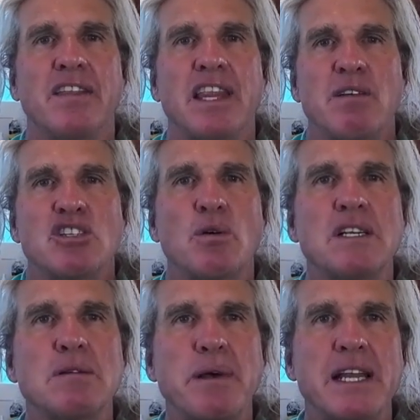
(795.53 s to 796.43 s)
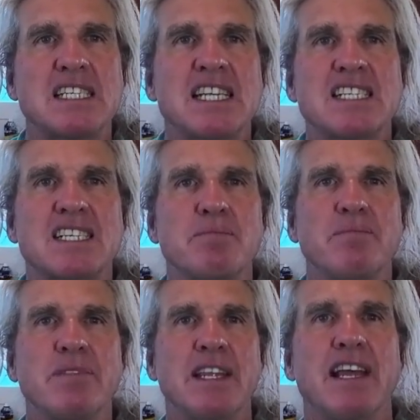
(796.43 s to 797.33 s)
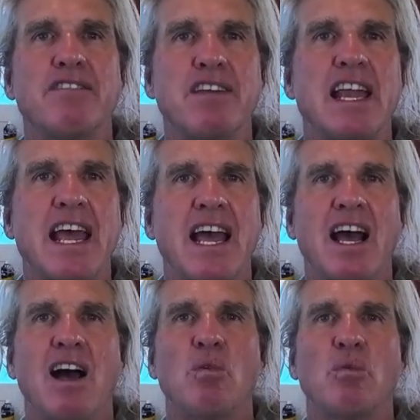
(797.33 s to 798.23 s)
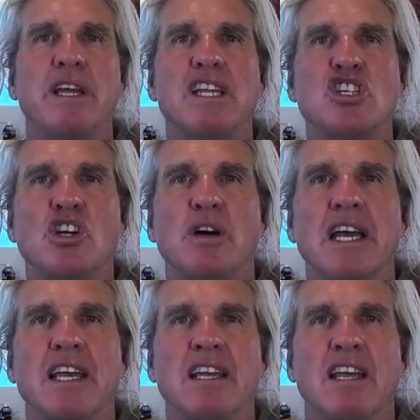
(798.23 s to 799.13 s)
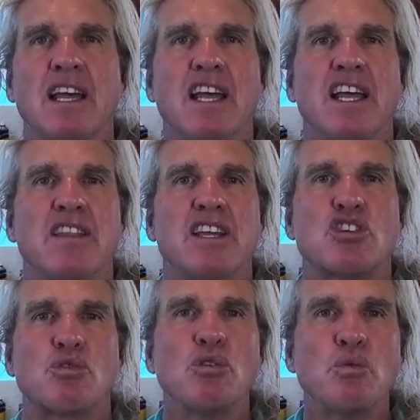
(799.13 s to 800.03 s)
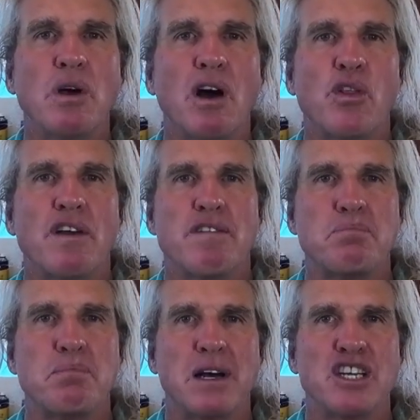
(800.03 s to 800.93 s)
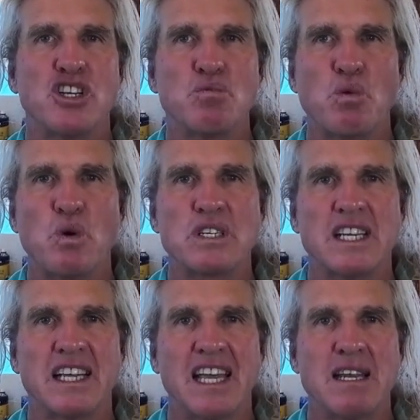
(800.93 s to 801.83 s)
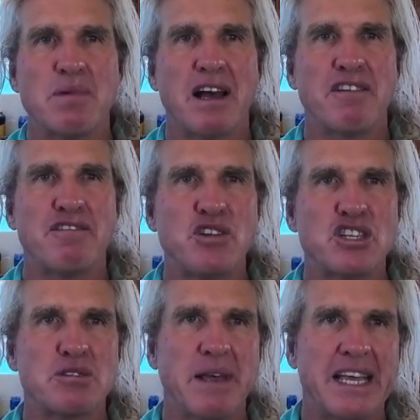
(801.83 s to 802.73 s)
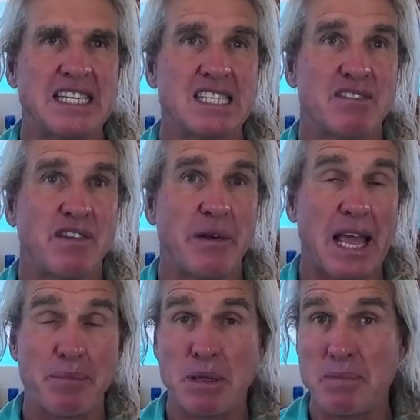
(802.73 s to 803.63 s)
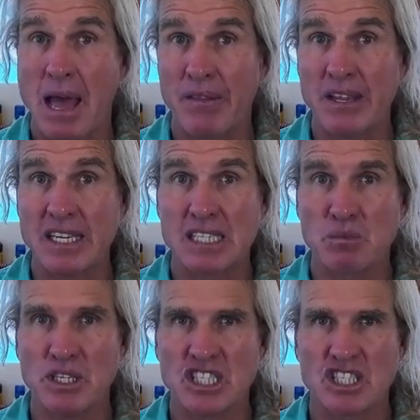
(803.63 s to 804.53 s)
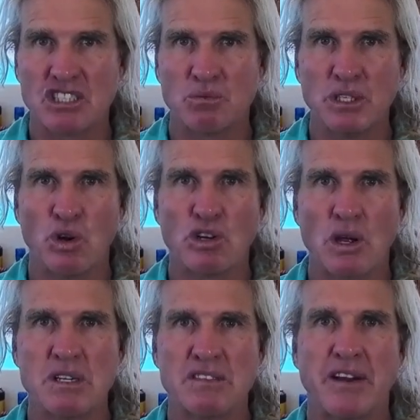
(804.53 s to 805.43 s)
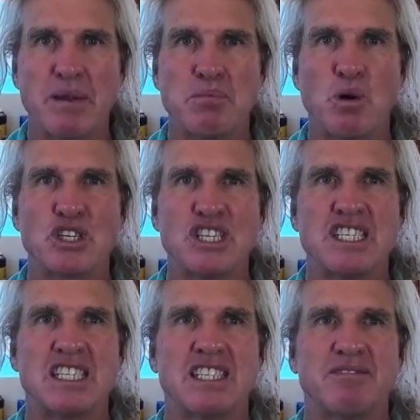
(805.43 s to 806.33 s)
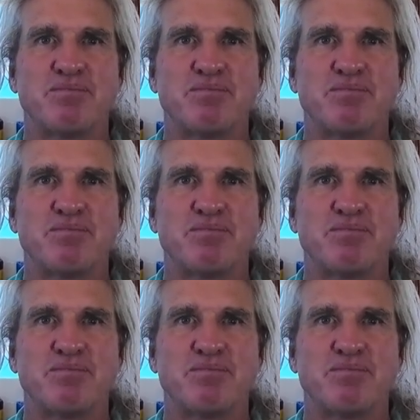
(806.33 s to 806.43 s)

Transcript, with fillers: there is always a better system, yet for now we enjoy the true wealth of abundant water, and my first mate is very happy about this, which we all know is very important.